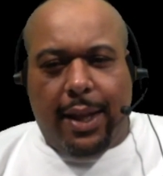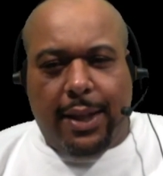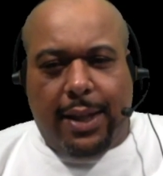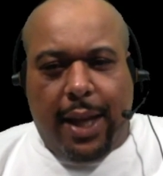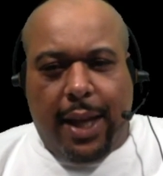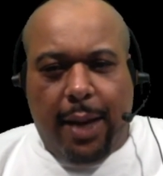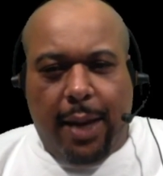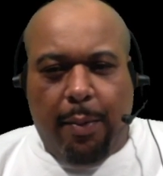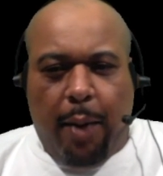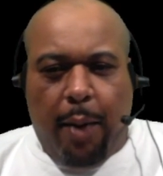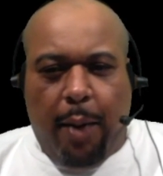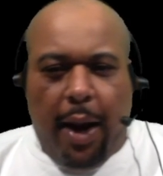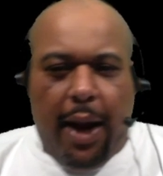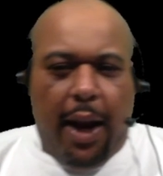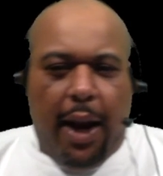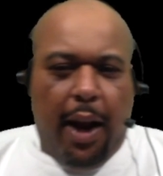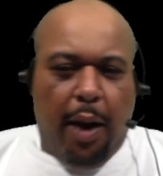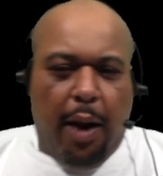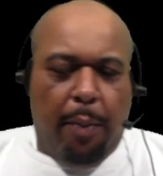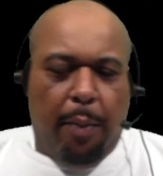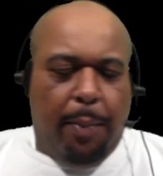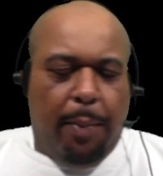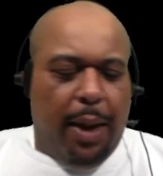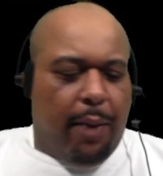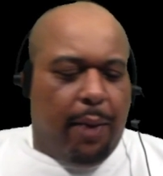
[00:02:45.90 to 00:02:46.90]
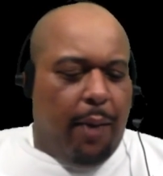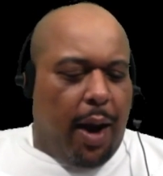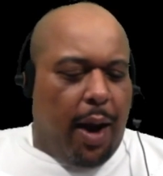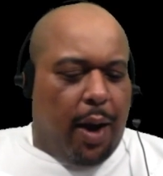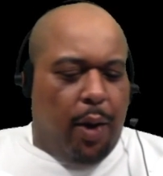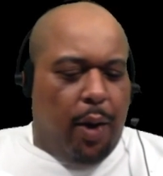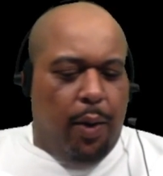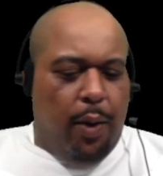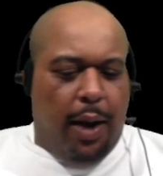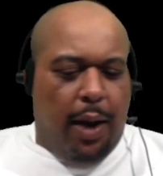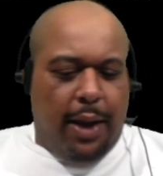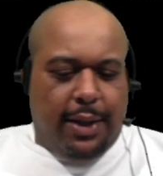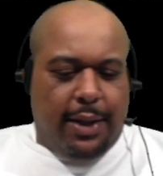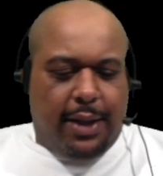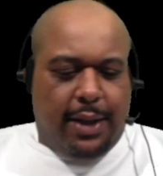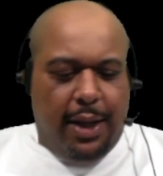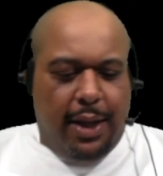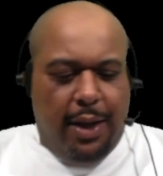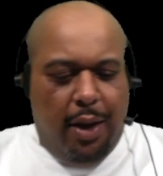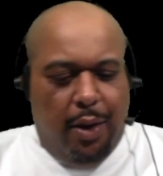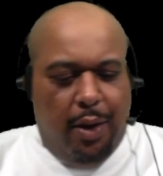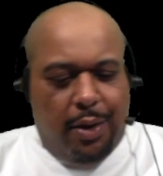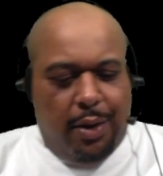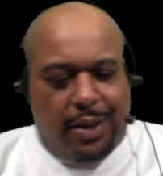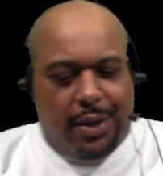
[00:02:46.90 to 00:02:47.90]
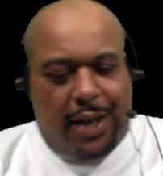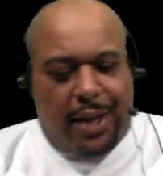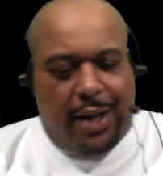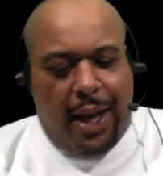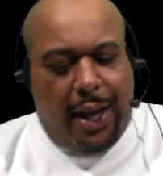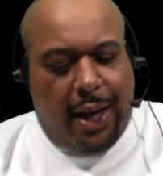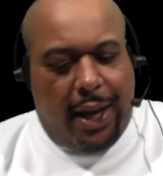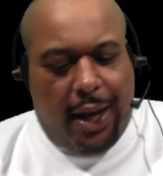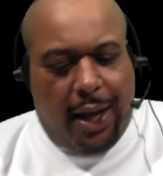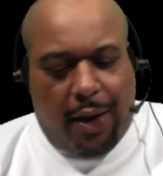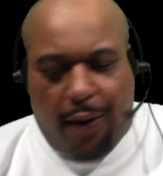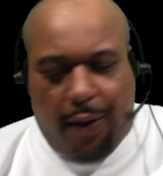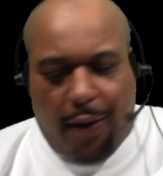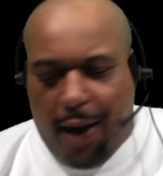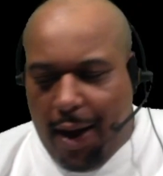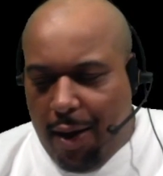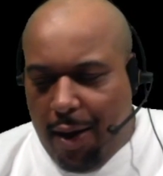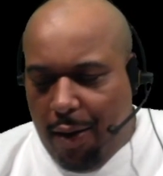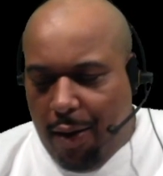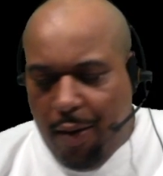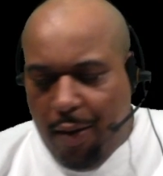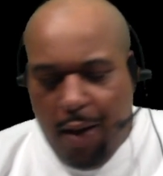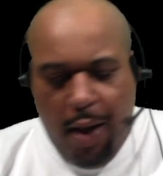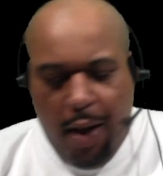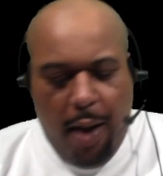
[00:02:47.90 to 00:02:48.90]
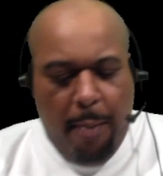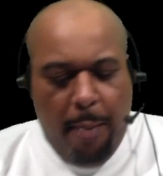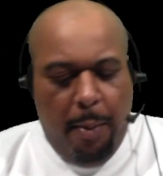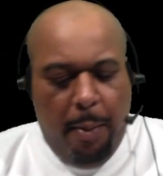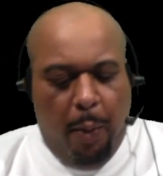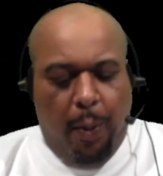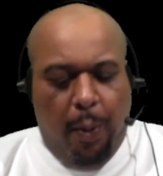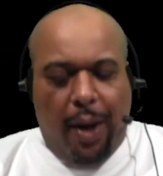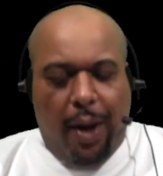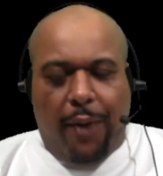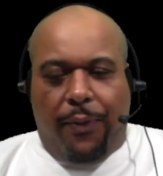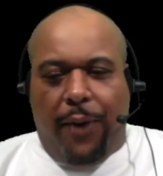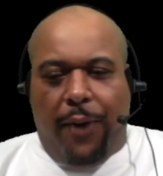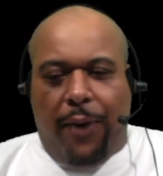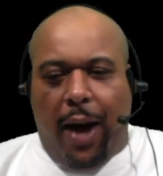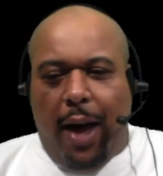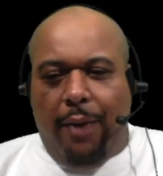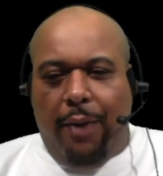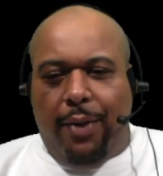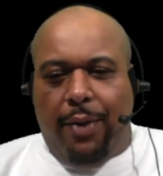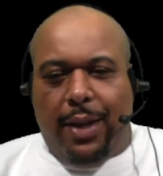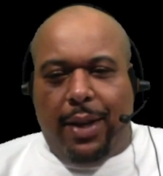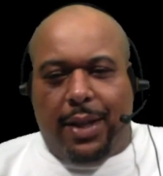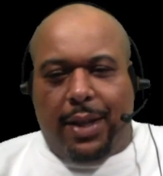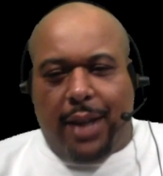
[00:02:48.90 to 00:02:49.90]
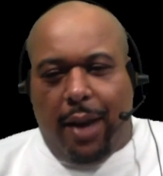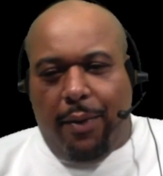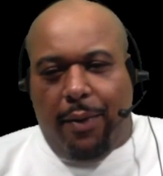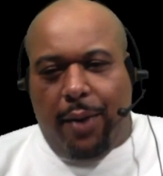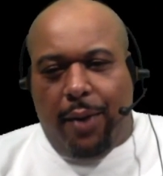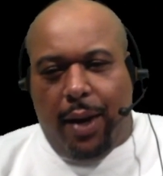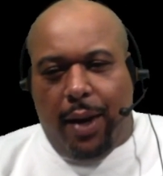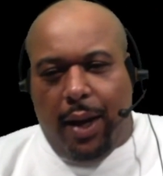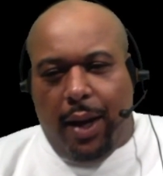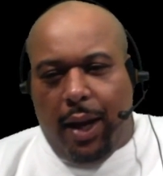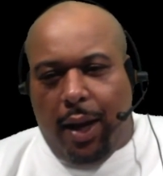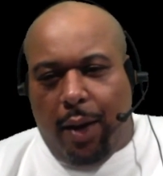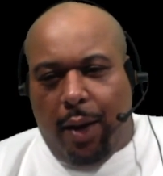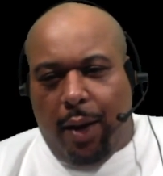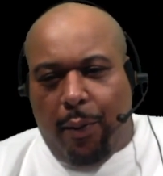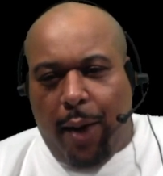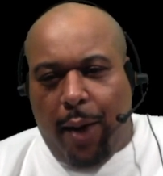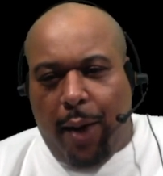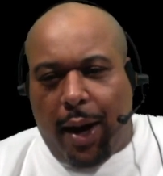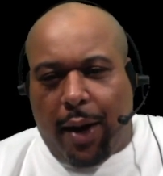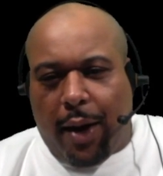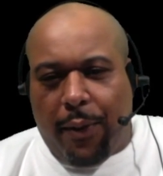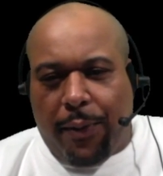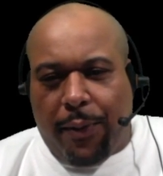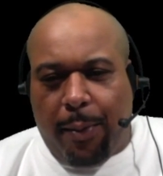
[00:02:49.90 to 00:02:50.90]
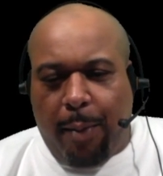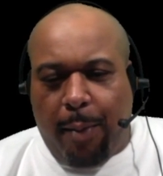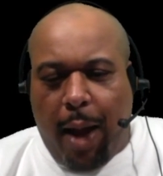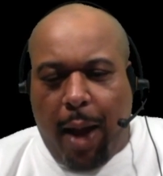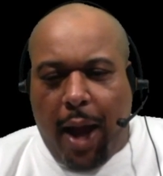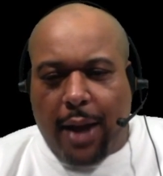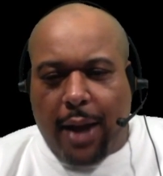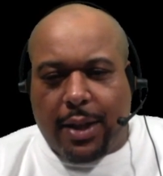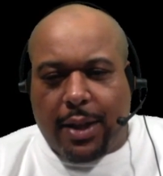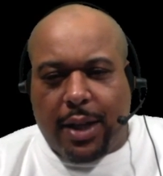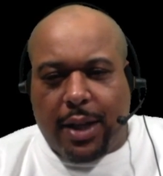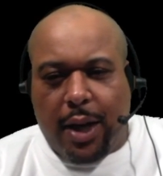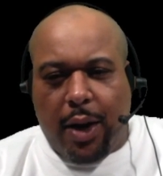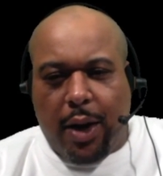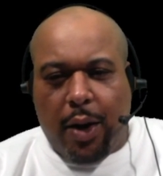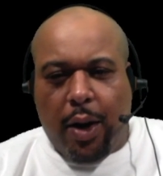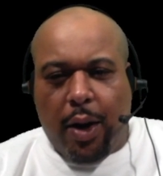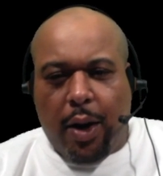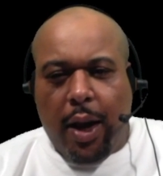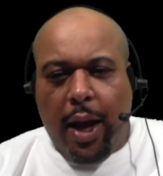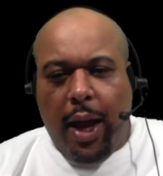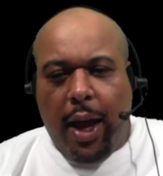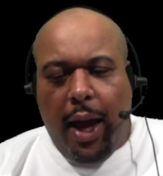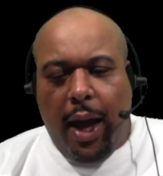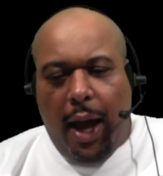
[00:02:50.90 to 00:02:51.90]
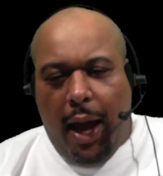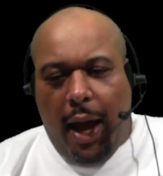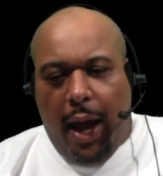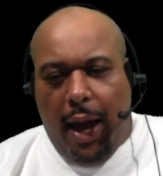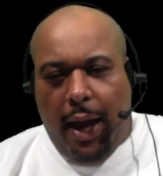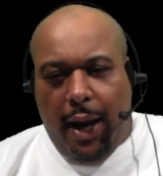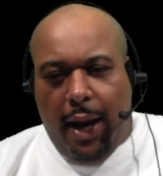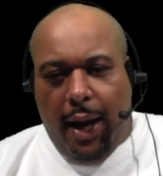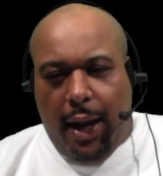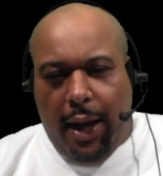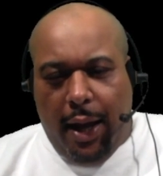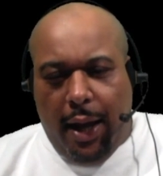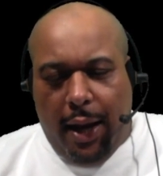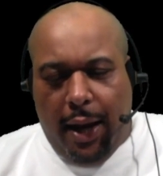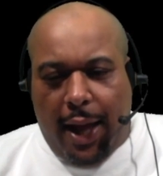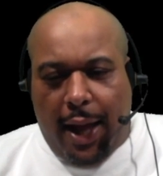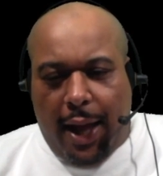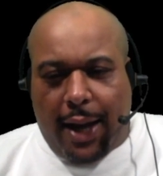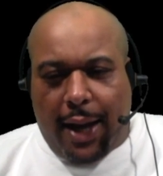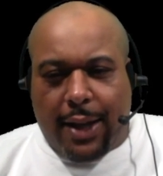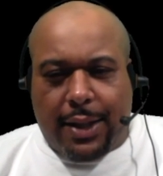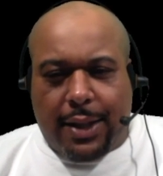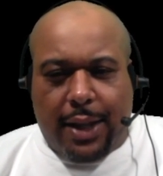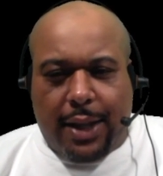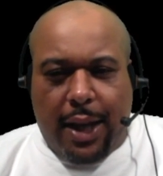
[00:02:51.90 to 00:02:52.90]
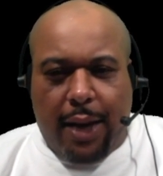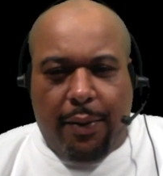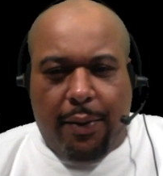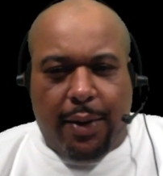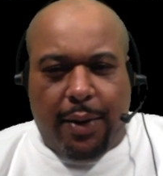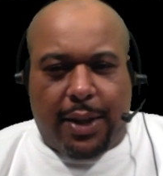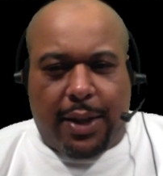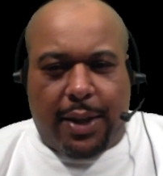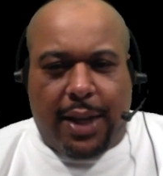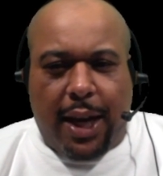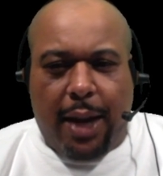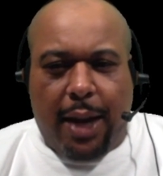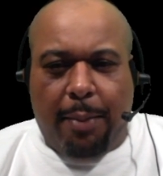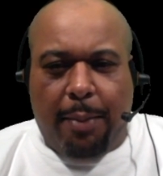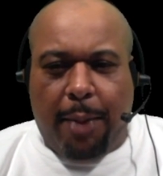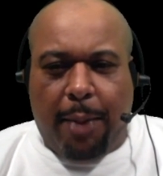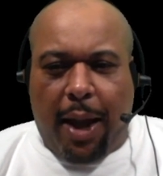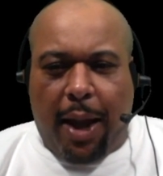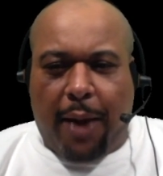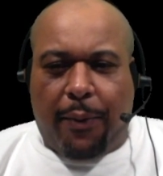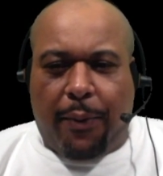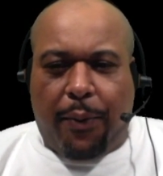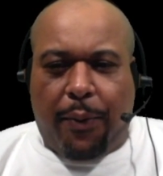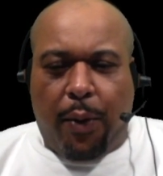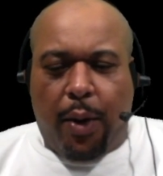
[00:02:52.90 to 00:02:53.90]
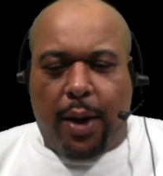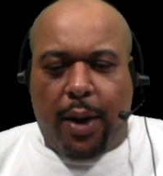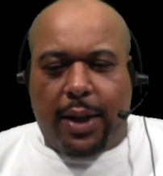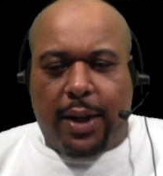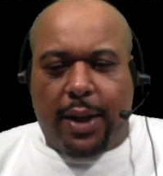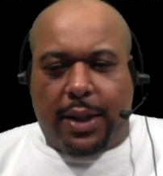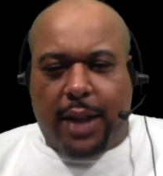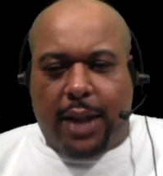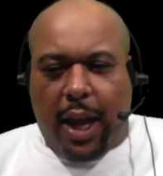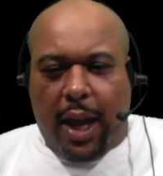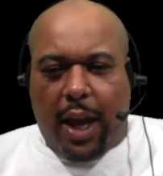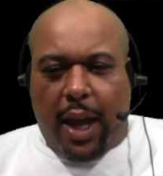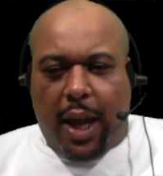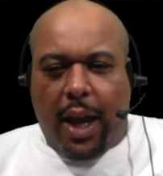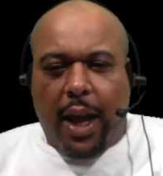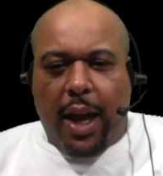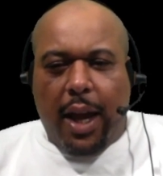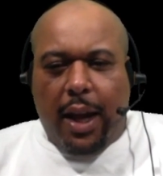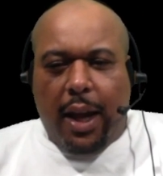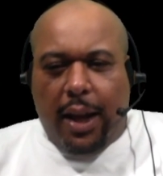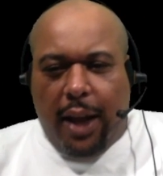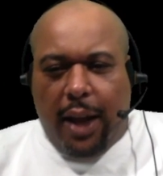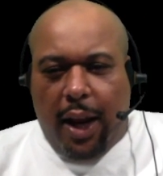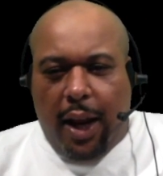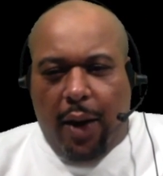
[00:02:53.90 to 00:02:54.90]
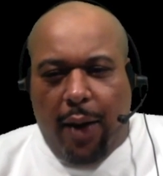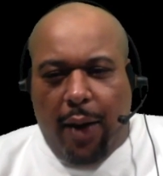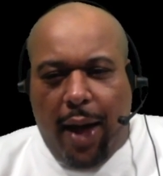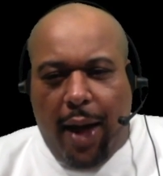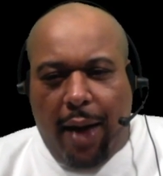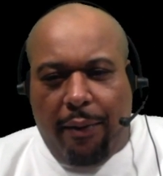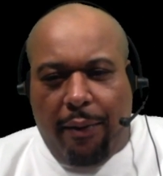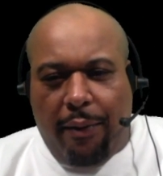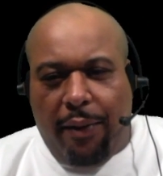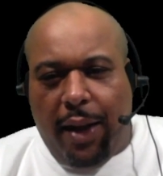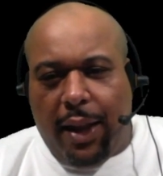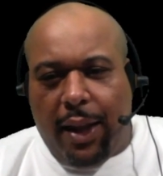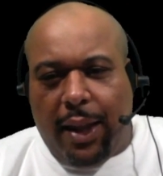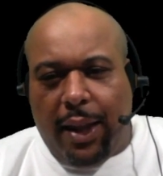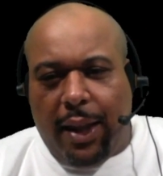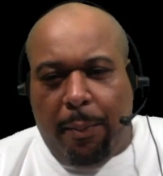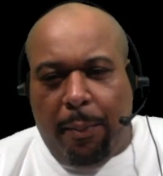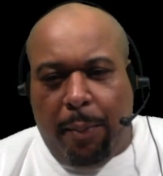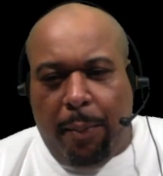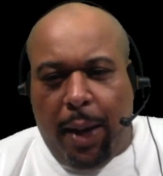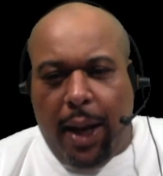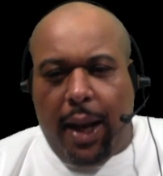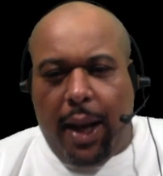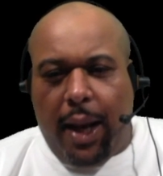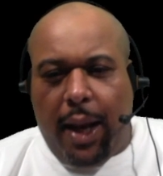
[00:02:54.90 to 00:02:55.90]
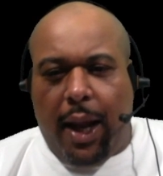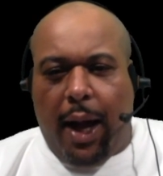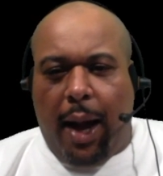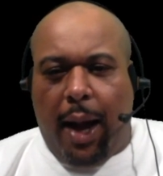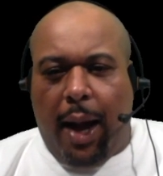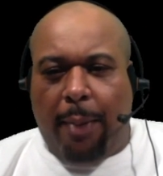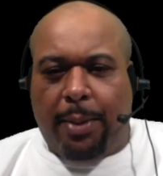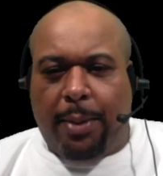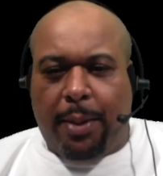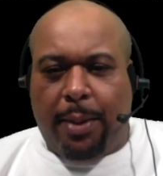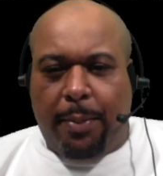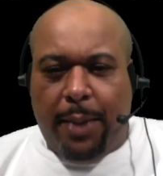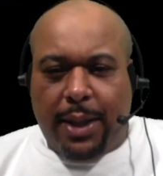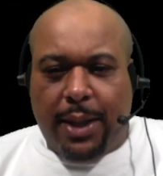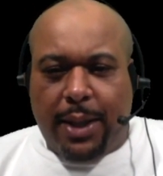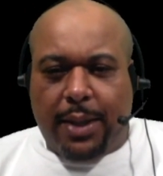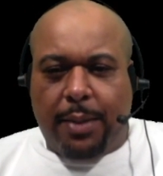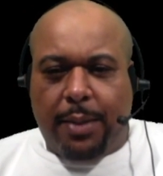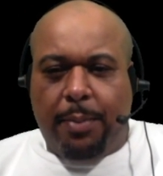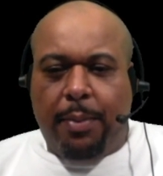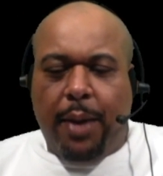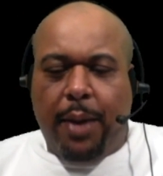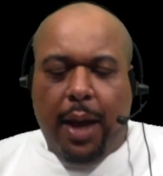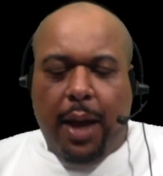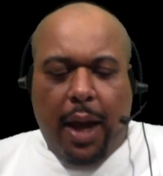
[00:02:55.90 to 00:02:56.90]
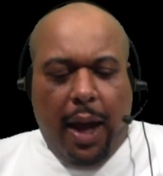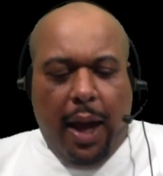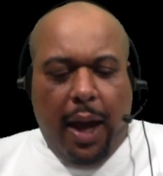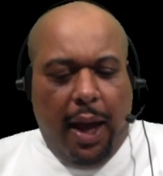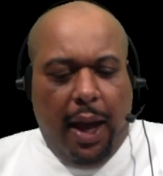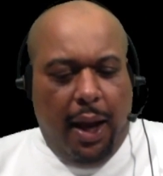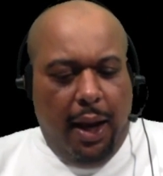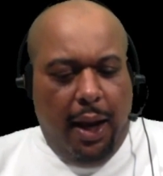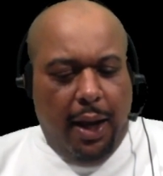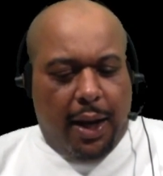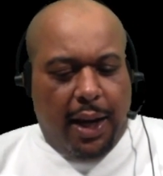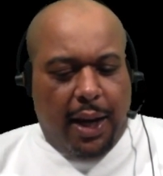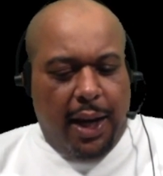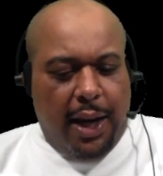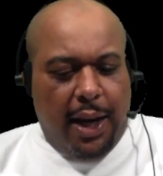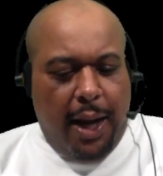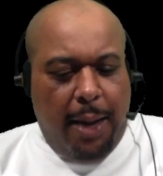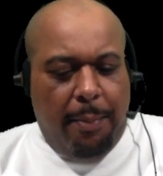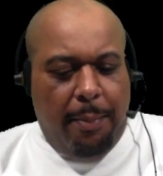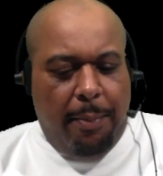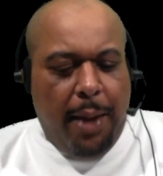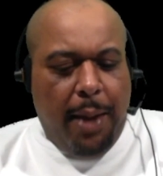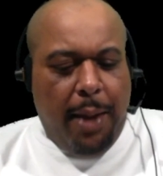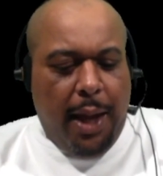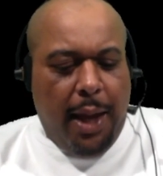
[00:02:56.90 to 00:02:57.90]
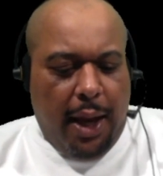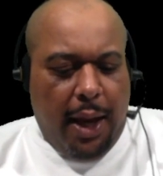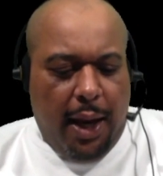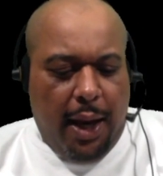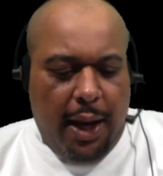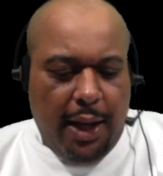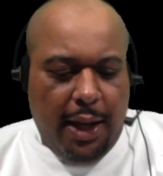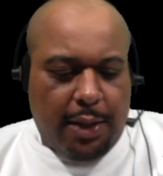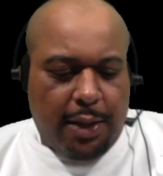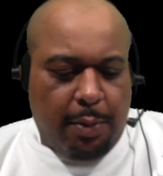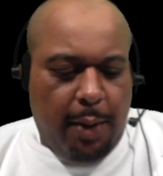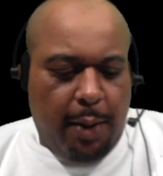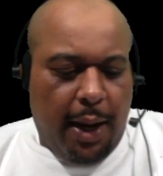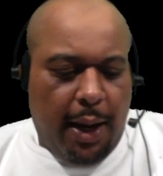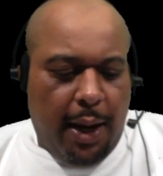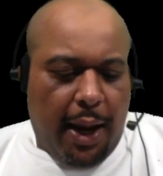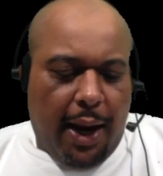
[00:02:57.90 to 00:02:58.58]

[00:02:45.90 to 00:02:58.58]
team right here, BigRagoo, they sitting on shaky ground, but with a 5-7 record from last year and the legacy of a team like Florida State, they don't have nothing but optimism and looking up in this one.